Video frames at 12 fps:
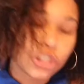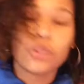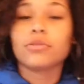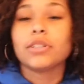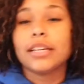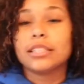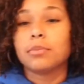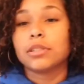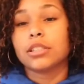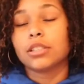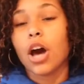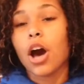your own dance
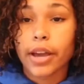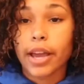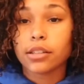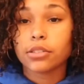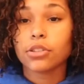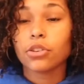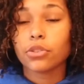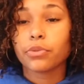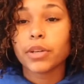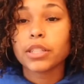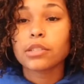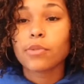business? Okay, so the
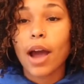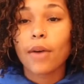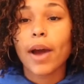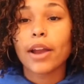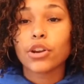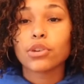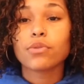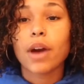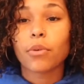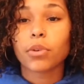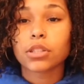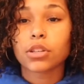reason how I knew
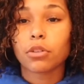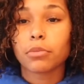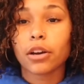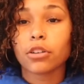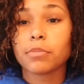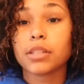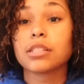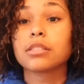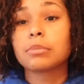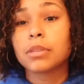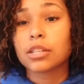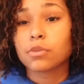I wanted to own my own
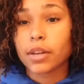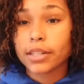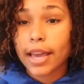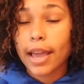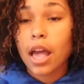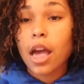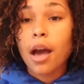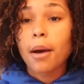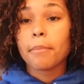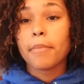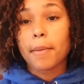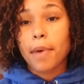business is because one day
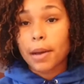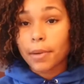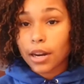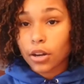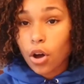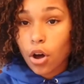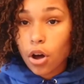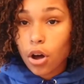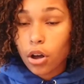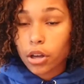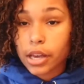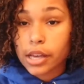my mom got a
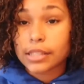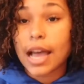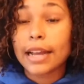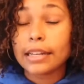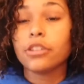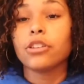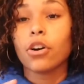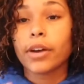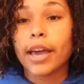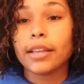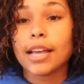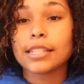call, because I,
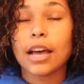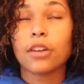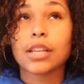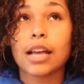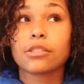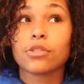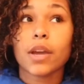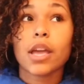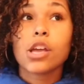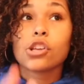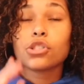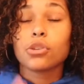okay, that's how it ties into it.
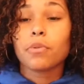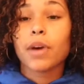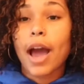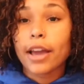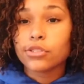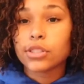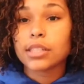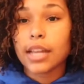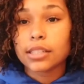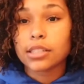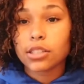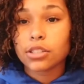So I used to
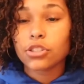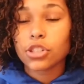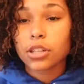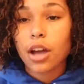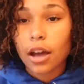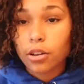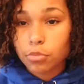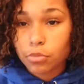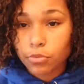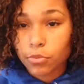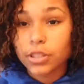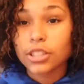dance into the Chicago,
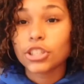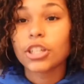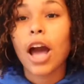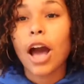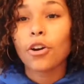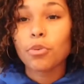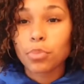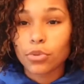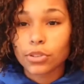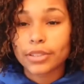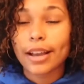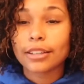with the Chicago
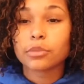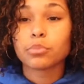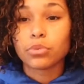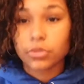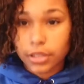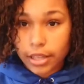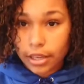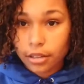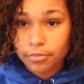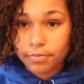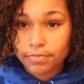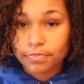Bulls as a Bulls kid.
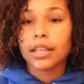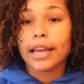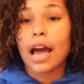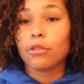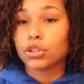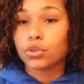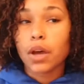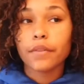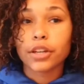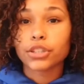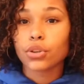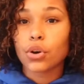Like I was
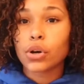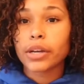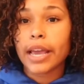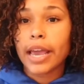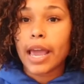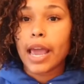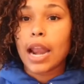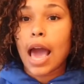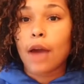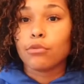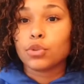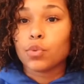12 years old and
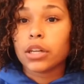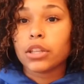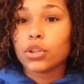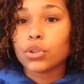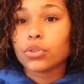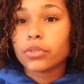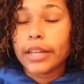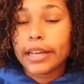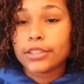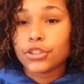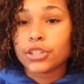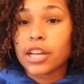I was one of the little
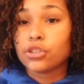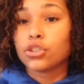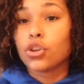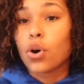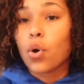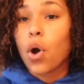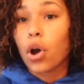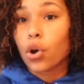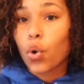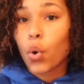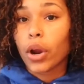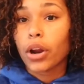dancers that used to go on
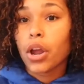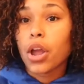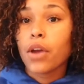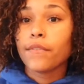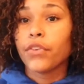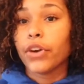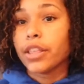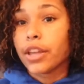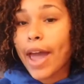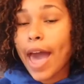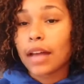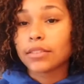court for
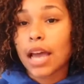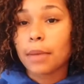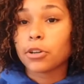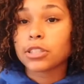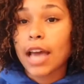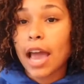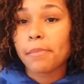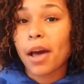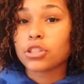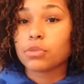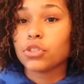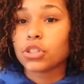either halftime or
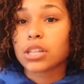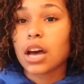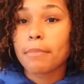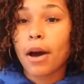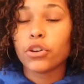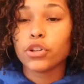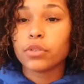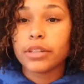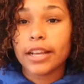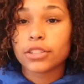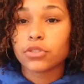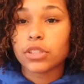timeouts. So we used to come out and do a
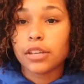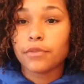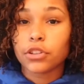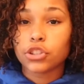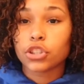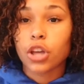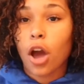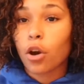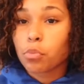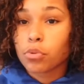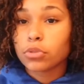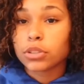dancer team for the
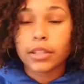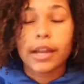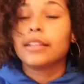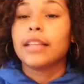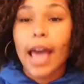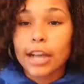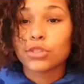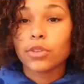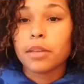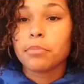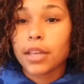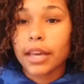Chicago Bulls, like the
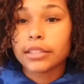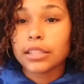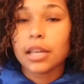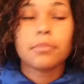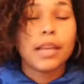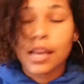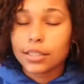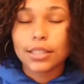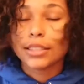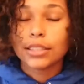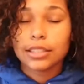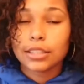actual NBA team.
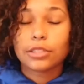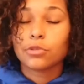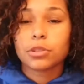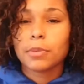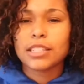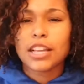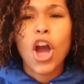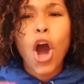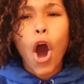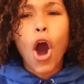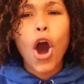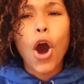Yes, yes, yes, yes. It was amazing.
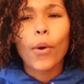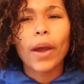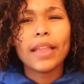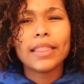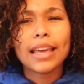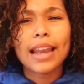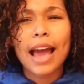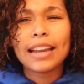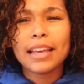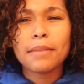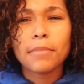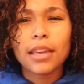Oh, and then
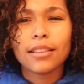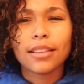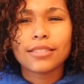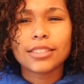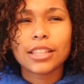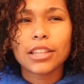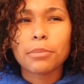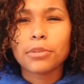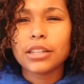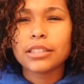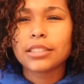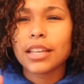I did meet
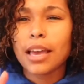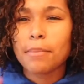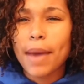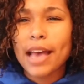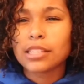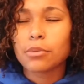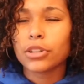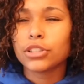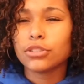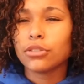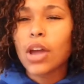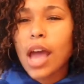celebrities in basketball
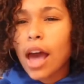too,